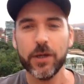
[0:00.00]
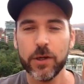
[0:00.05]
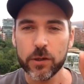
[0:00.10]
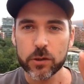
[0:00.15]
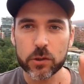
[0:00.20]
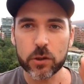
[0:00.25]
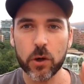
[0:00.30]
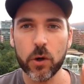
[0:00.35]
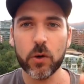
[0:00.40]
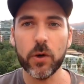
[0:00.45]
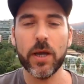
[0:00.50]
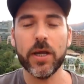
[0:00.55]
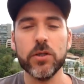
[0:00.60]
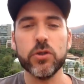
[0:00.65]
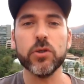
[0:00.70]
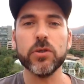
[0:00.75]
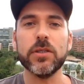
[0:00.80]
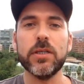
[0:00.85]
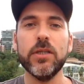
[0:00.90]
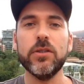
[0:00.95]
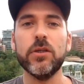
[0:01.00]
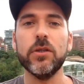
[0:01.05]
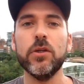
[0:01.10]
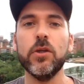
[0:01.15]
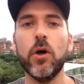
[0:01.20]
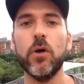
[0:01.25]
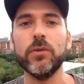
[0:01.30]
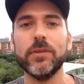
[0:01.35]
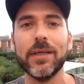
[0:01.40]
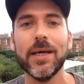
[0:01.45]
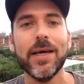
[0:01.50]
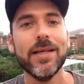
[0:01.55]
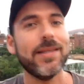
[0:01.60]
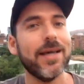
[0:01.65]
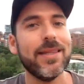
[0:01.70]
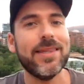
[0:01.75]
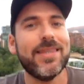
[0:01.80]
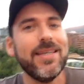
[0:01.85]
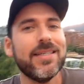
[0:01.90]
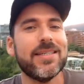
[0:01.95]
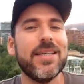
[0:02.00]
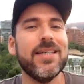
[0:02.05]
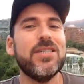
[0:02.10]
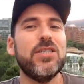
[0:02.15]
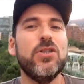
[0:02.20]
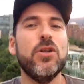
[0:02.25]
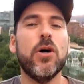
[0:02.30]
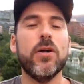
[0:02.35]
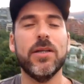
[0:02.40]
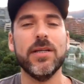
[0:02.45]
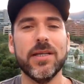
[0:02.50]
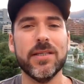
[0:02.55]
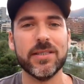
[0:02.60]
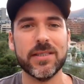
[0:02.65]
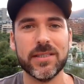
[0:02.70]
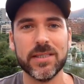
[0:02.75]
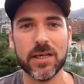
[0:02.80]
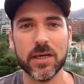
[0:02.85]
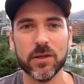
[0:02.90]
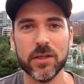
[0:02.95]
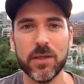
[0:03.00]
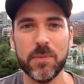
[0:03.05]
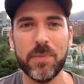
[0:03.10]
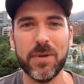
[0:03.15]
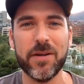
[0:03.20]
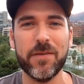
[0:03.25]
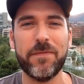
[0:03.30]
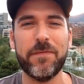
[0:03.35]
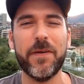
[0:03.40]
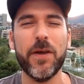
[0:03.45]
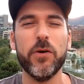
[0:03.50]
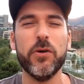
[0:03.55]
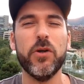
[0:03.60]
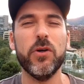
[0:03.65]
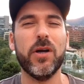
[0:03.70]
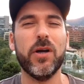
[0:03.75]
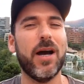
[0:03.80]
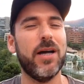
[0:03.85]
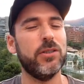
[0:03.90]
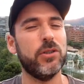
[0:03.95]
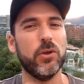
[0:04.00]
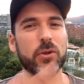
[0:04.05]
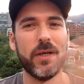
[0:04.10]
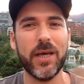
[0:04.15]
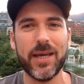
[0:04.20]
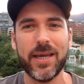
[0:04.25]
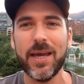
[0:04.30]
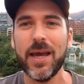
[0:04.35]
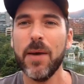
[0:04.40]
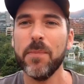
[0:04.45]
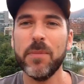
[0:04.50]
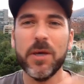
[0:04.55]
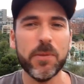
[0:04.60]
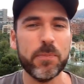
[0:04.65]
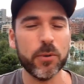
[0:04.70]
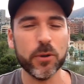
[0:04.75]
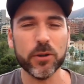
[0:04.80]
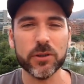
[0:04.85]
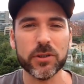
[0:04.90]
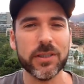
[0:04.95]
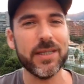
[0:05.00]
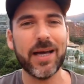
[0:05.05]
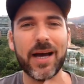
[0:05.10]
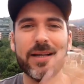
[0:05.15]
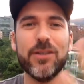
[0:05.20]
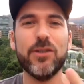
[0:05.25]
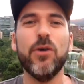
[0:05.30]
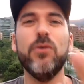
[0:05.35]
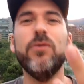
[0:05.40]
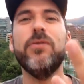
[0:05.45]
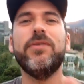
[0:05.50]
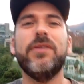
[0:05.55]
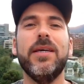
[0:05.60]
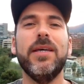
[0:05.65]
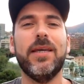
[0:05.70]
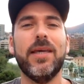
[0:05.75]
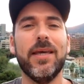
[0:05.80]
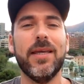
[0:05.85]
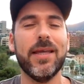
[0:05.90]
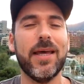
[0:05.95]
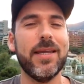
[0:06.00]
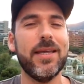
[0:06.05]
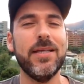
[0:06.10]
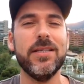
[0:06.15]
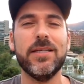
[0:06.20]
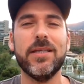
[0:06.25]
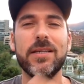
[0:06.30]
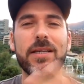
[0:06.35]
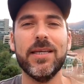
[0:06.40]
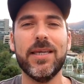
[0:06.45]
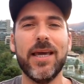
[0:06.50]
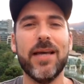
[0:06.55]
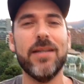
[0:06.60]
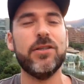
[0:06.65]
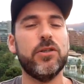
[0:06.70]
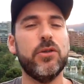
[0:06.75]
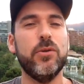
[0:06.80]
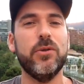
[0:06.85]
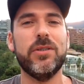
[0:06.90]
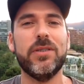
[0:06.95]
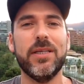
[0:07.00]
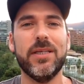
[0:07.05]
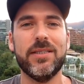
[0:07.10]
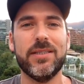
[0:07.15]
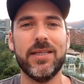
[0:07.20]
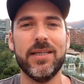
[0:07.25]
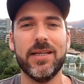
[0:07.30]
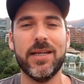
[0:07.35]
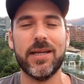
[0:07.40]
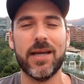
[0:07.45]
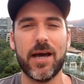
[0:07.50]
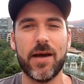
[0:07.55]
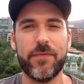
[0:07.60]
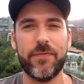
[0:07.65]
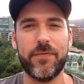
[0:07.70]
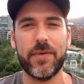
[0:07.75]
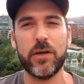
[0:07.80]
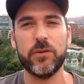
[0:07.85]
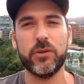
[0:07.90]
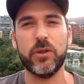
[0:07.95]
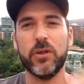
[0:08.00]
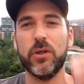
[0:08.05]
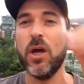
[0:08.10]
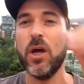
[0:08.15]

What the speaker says: So interesting to note that this has not necessarily been a failure, guys. Okay, me personally, I don't think that he's gonna get to 16,500.